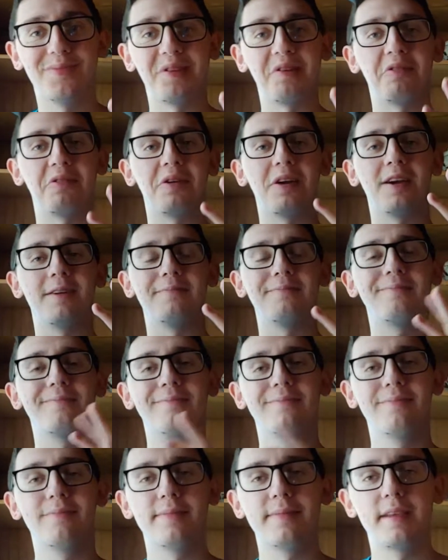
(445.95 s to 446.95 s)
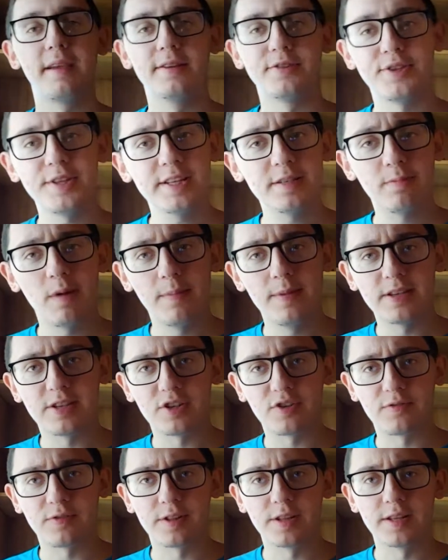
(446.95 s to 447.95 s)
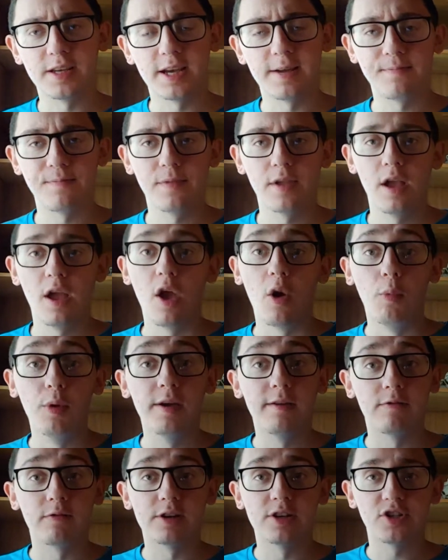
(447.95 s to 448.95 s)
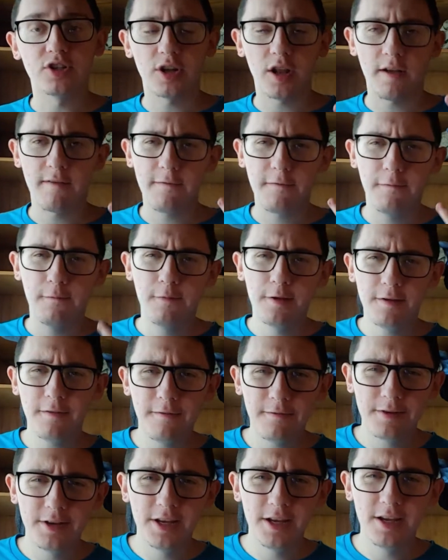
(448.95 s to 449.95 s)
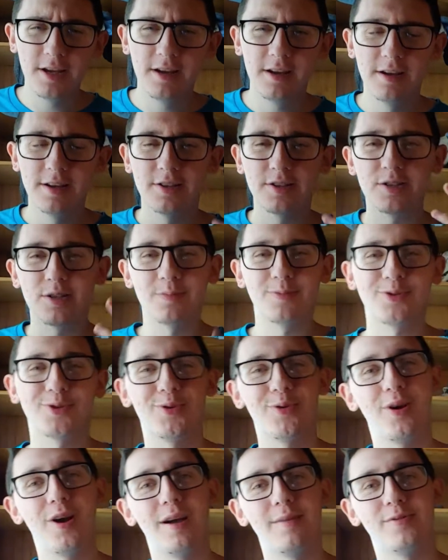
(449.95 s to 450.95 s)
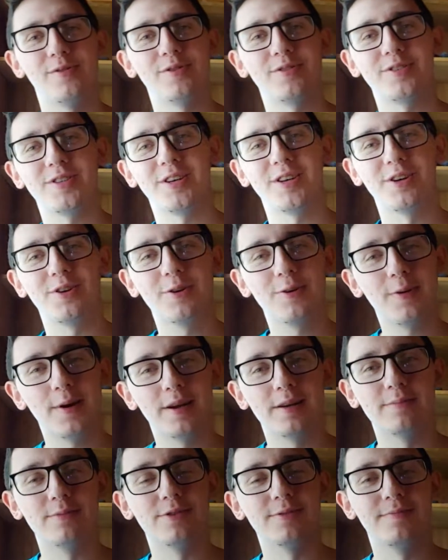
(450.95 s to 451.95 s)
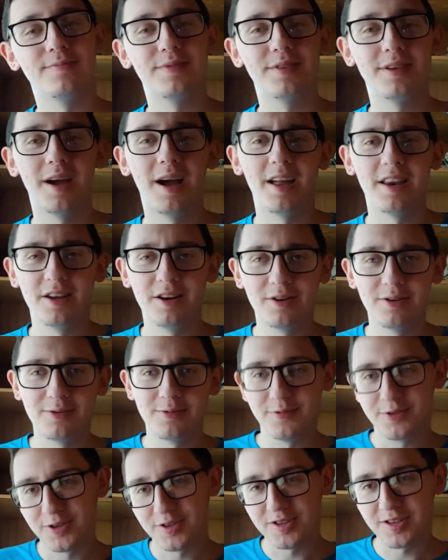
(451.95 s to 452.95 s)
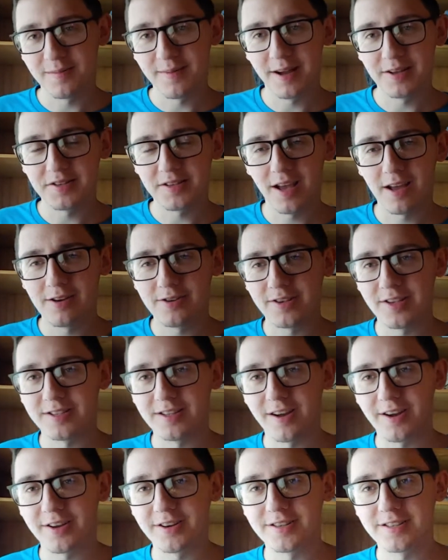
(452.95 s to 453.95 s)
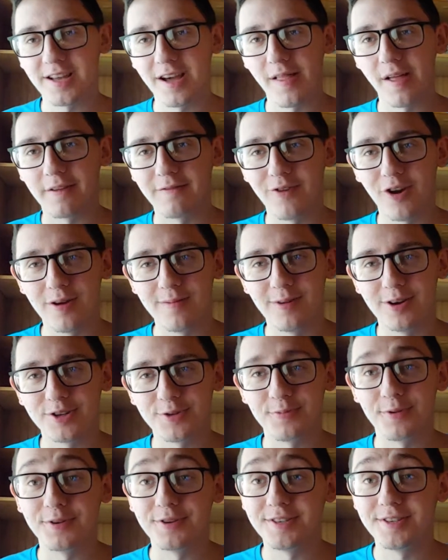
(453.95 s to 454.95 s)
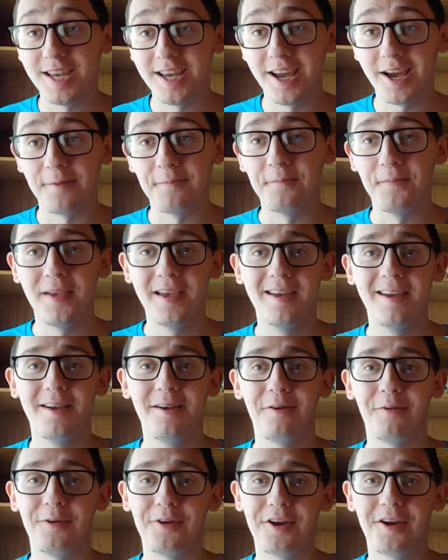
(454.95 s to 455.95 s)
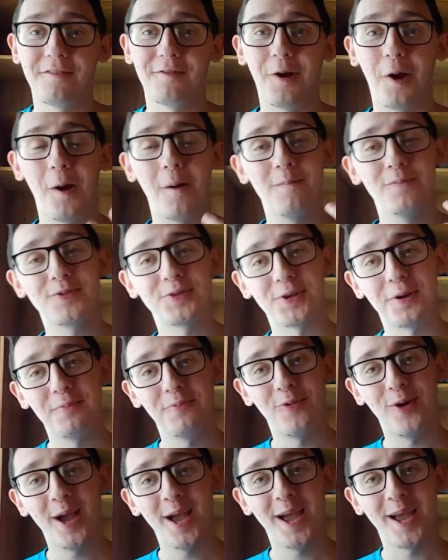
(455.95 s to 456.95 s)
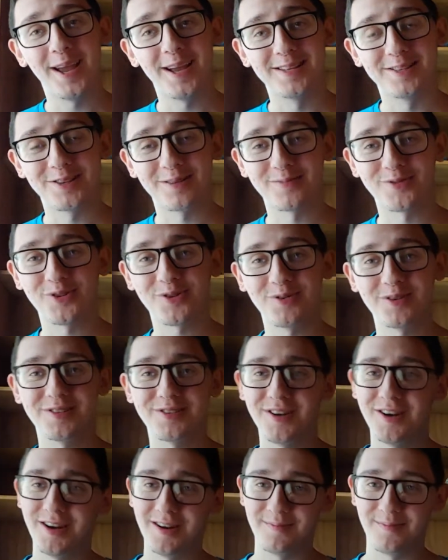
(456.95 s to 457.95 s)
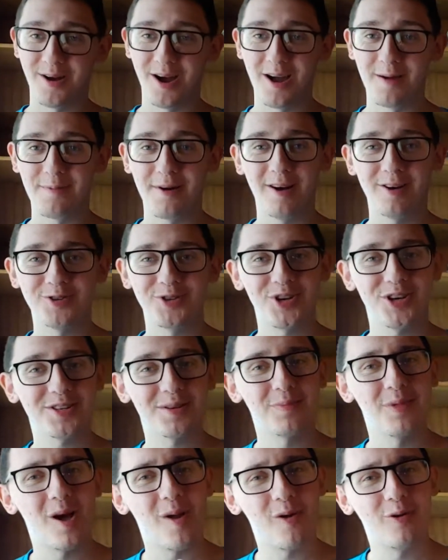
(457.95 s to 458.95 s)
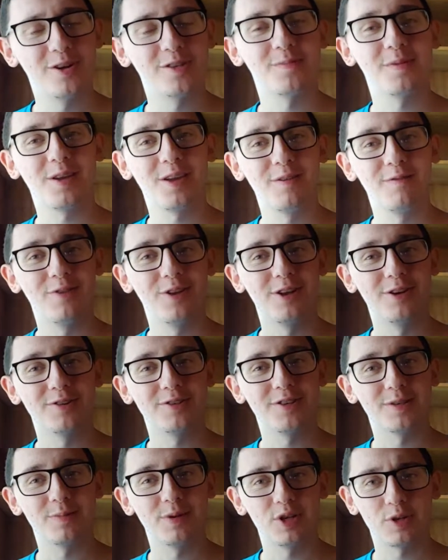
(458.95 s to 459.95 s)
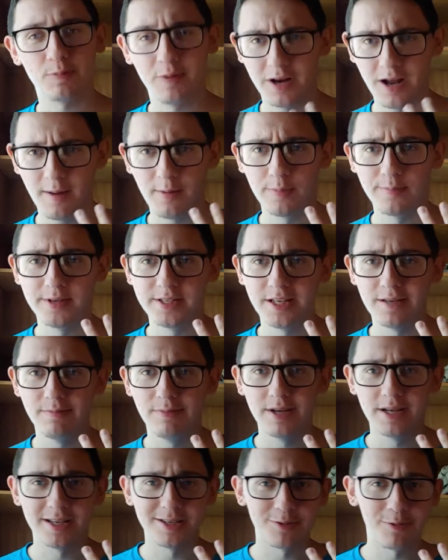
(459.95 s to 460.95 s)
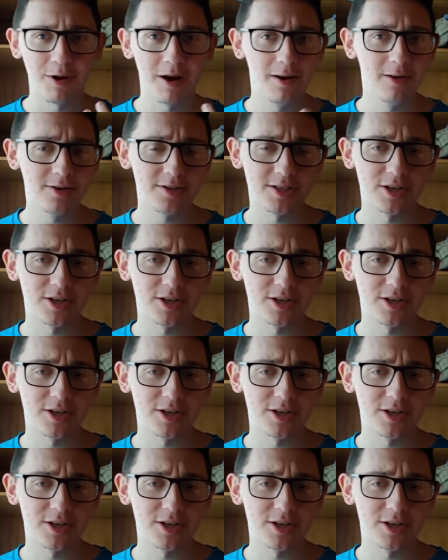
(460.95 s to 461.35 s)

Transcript: Okay? So that's my message for the day. We have reached 50 subscribers. Incredible. I know to some outsiders it's not going to sound like very much, but damn, we have come some way in some short time. I apologize, I'm not always making videos as much, but I'm a busy bee as well.